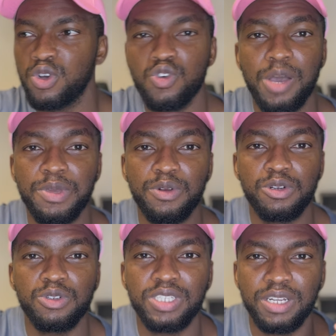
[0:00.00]
who have been
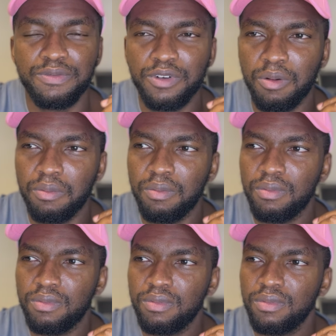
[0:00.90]
recruited from
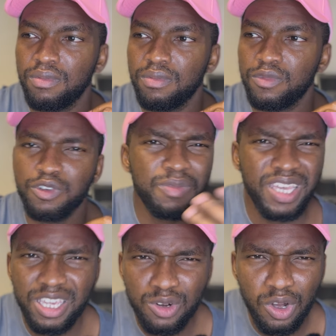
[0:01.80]
the
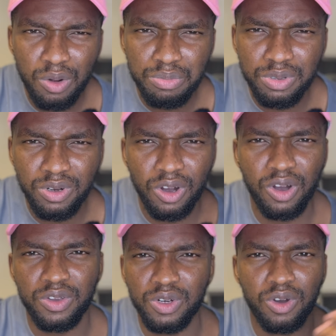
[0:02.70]
Europe, or,
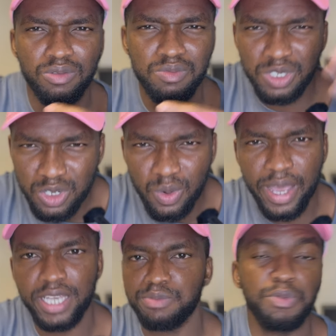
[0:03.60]
you know,
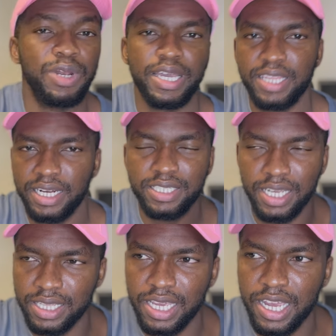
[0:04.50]
US, people like that,
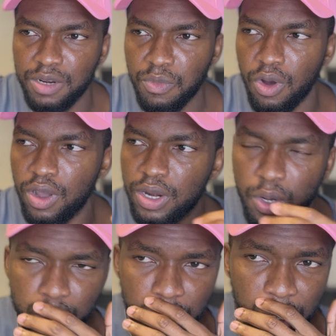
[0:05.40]
yeah, they earn more. And
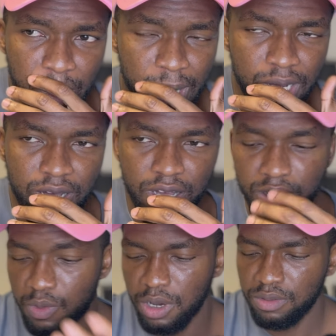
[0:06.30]
also,
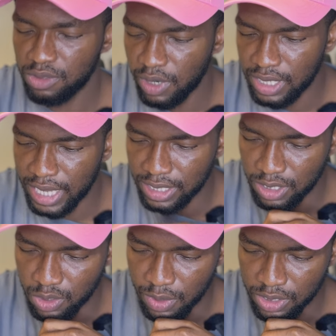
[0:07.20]
well, so let's get
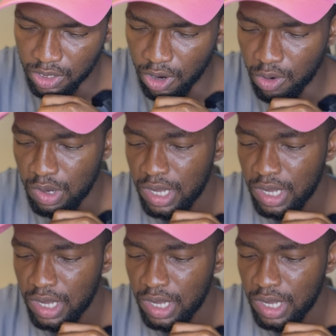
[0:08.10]
into it. So